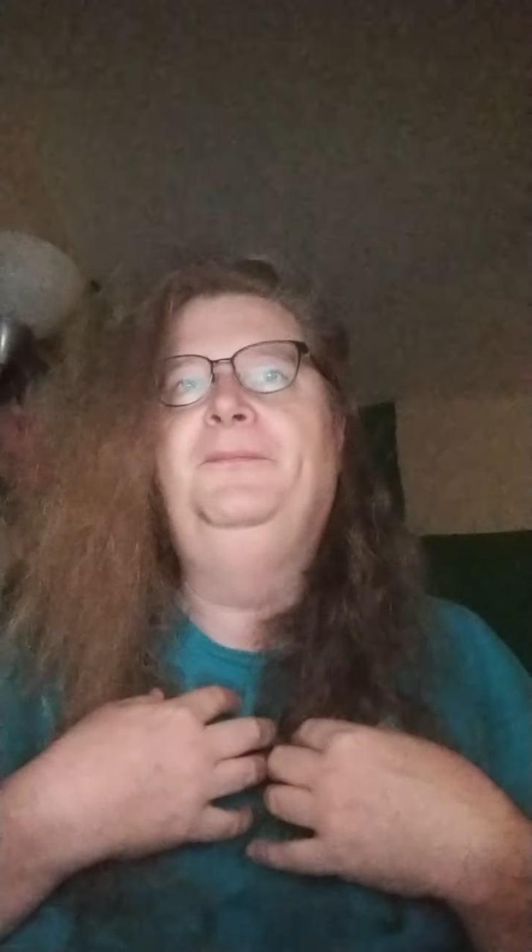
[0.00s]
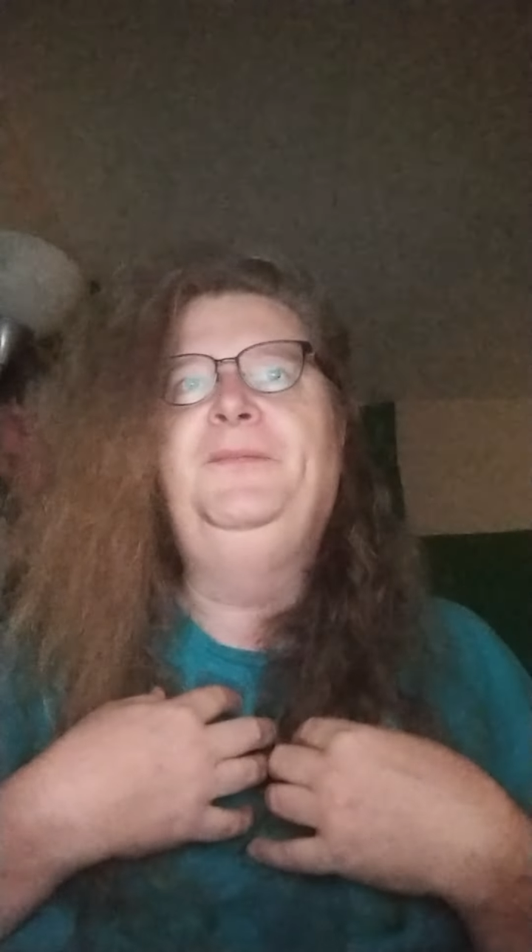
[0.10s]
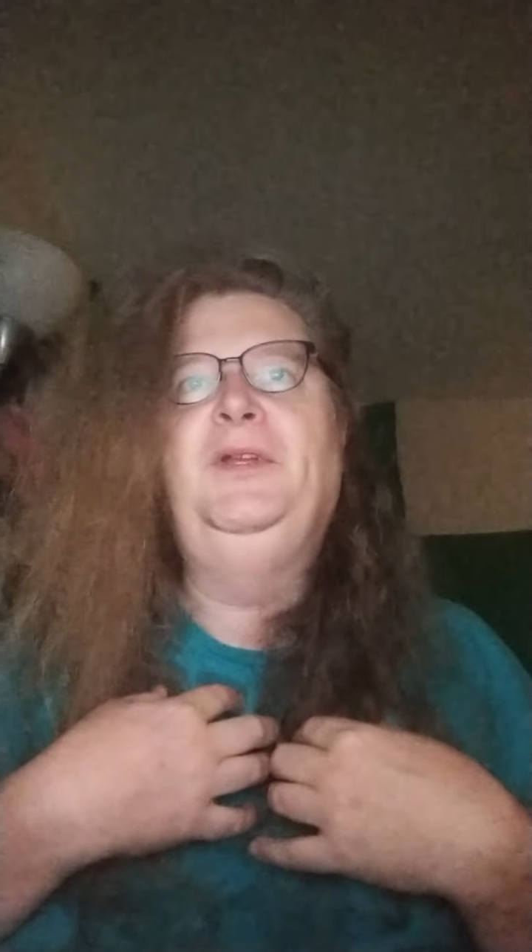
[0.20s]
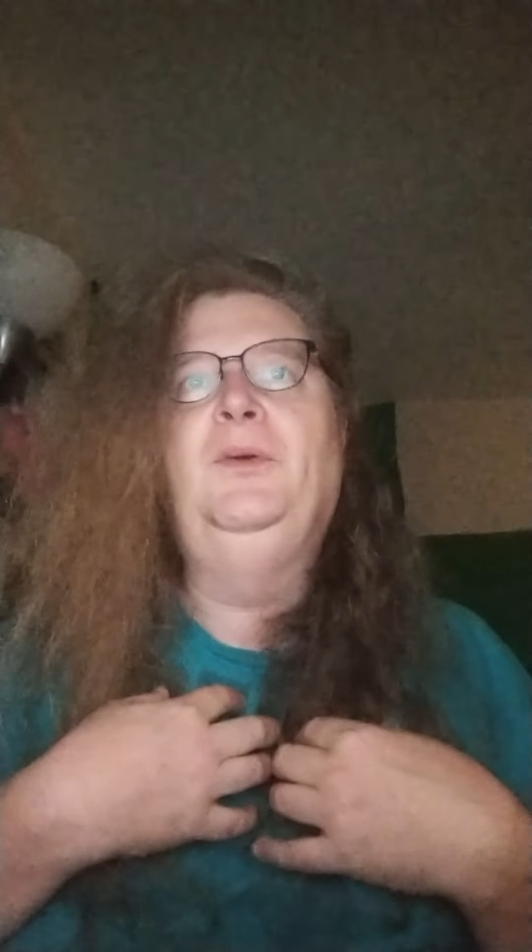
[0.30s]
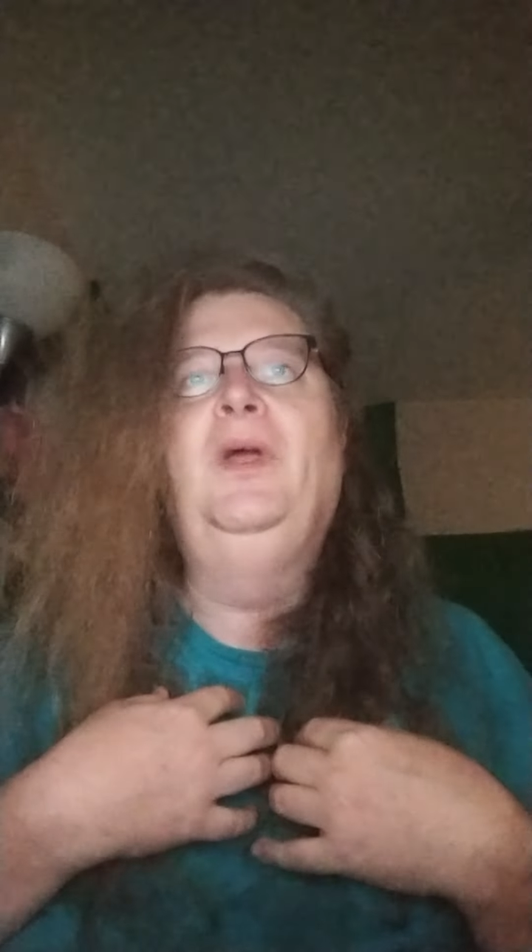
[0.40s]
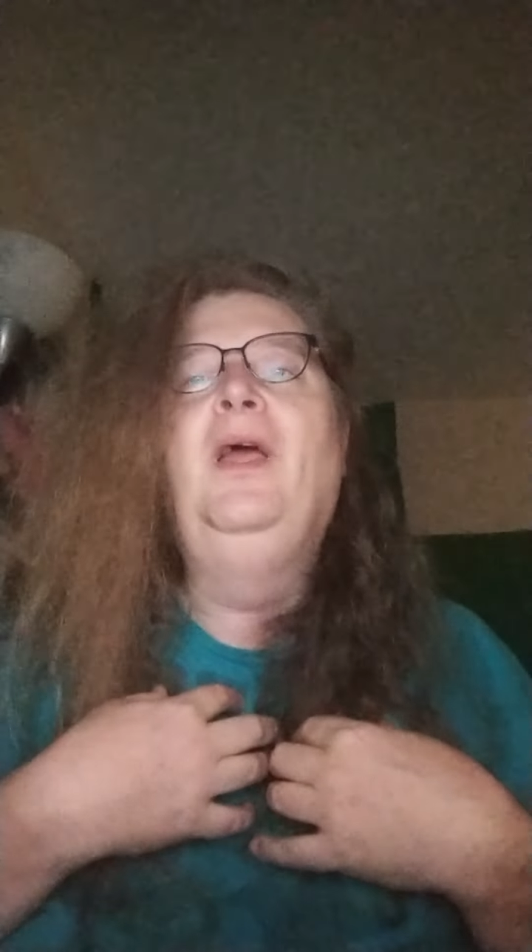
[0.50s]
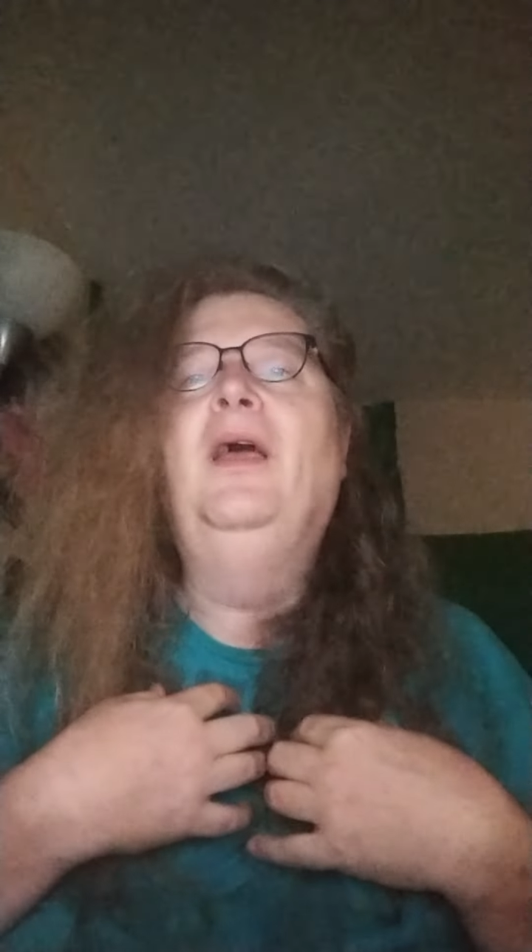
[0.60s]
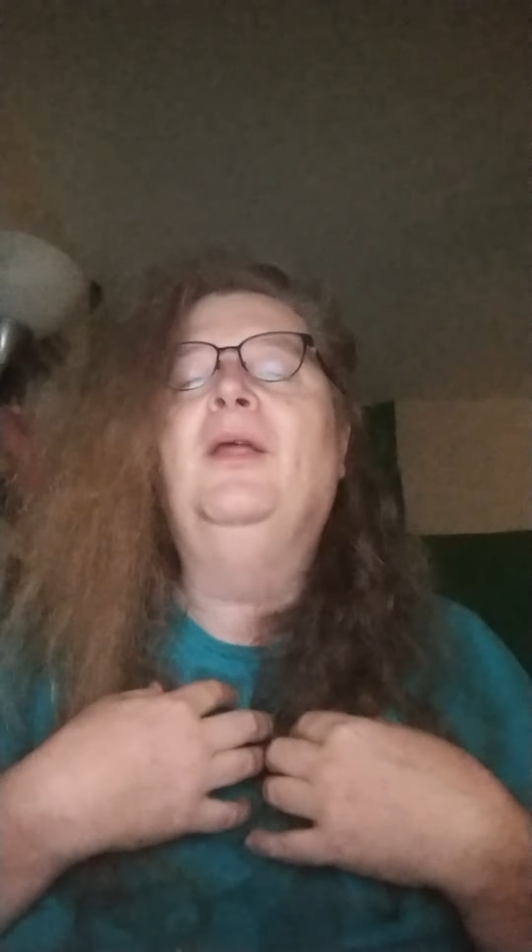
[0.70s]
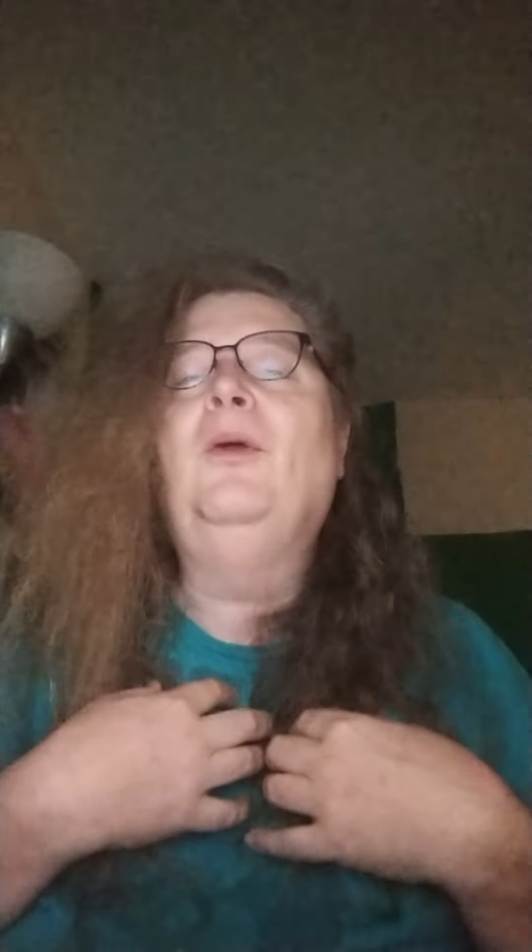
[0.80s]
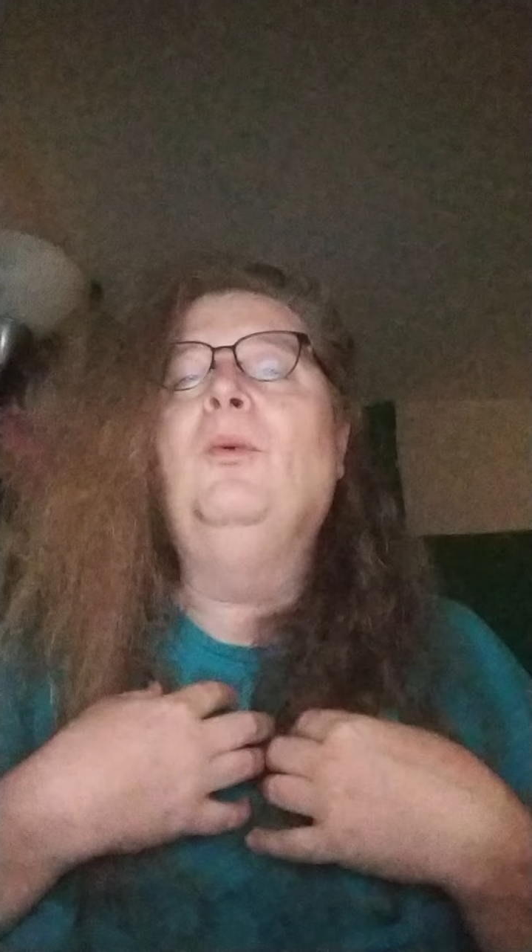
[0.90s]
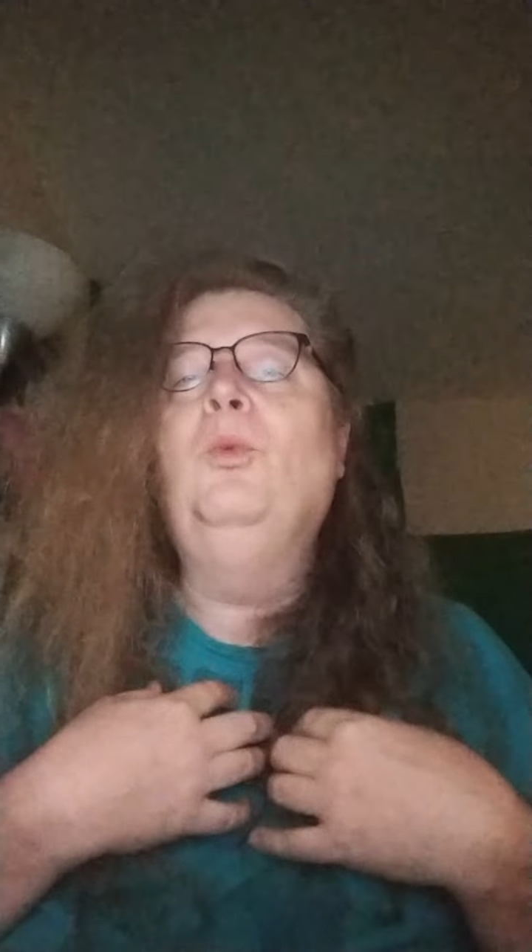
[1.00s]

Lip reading: you know, and our